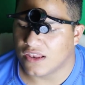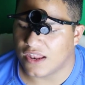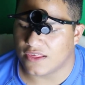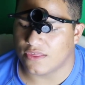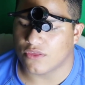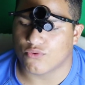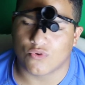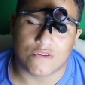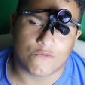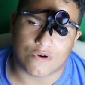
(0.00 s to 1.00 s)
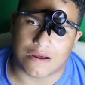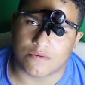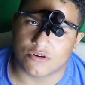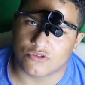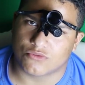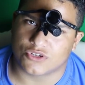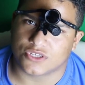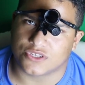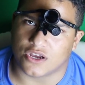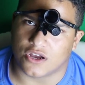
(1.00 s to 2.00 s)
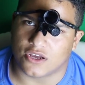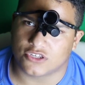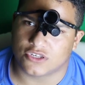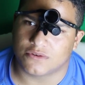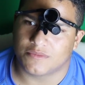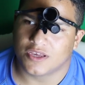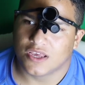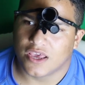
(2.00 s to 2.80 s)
less than 24 hours, which is awesome.